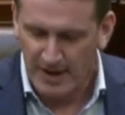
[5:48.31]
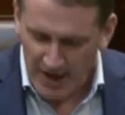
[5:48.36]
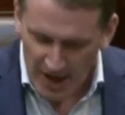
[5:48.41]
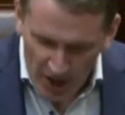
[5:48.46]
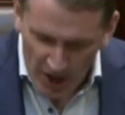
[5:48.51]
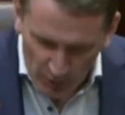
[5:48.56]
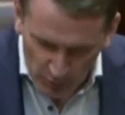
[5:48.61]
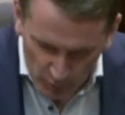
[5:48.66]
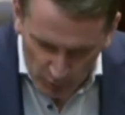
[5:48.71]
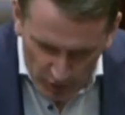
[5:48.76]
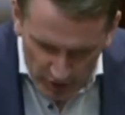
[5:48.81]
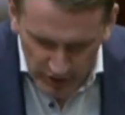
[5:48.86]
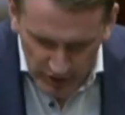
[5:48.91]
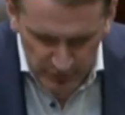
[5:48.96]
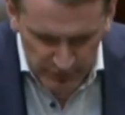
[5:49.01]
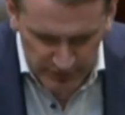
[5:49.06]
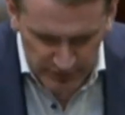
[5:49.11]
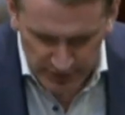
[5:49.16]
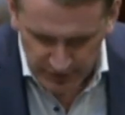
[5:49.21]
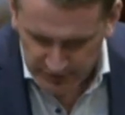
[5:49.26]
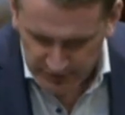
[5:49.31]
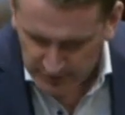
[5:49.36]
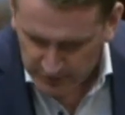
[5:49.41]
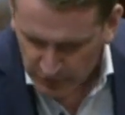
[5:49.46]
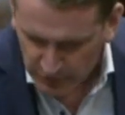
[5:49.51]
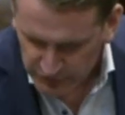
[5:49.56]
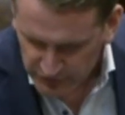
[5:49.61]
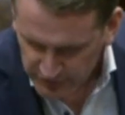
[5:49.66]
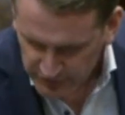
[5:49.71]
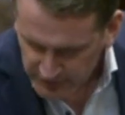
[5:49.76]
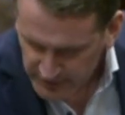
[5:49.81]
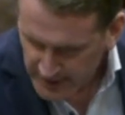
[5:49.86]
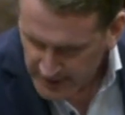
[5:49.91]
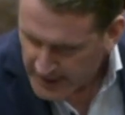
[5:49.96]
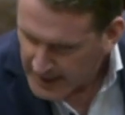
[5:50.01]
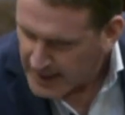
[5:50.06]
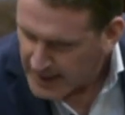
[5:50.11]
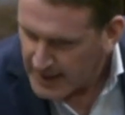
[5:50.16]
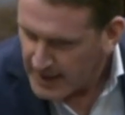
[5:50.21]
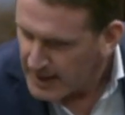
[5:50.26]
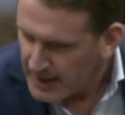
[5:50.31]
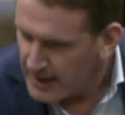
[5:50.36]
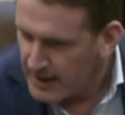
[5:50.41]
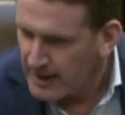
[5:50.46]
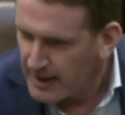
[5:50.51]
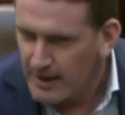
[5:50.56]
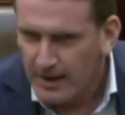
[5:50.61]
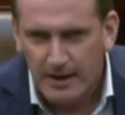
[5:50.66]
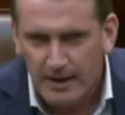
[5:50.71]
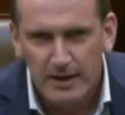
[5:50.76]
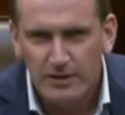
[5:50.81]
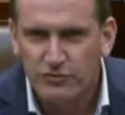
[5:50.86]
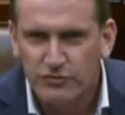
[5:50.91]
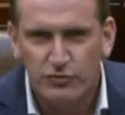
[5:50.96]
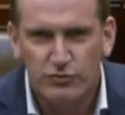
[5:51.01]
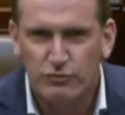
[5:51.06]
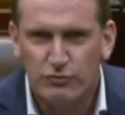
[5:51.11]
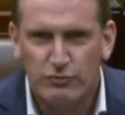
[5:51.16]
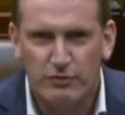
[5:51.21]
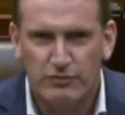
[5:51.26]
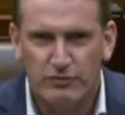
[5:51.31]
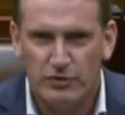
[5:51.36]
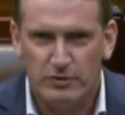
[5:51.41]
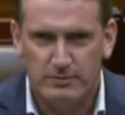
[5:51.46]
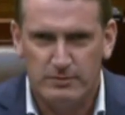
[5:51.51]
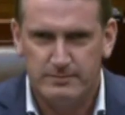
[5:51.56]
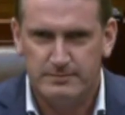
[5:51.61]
and what comes out in the budget, it's under review.